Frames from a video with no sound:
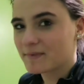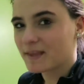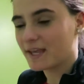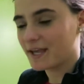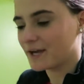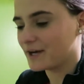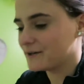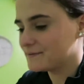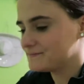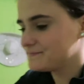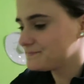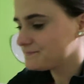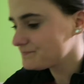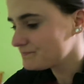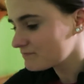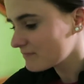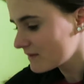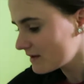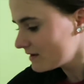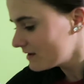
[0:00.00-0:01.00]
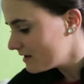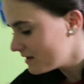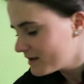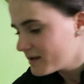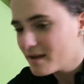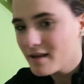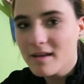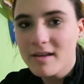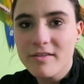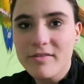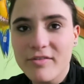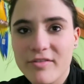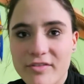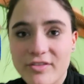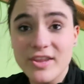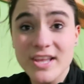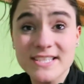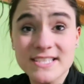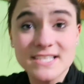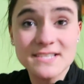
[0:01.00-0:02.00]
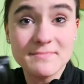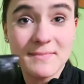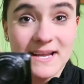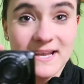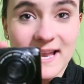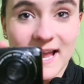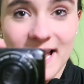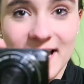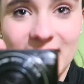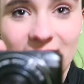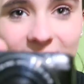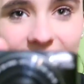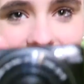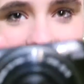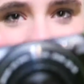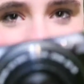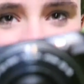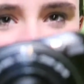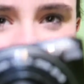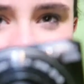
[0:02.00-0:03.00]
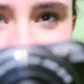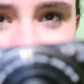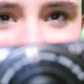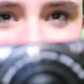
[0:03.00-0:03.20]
here. This is my Nikon.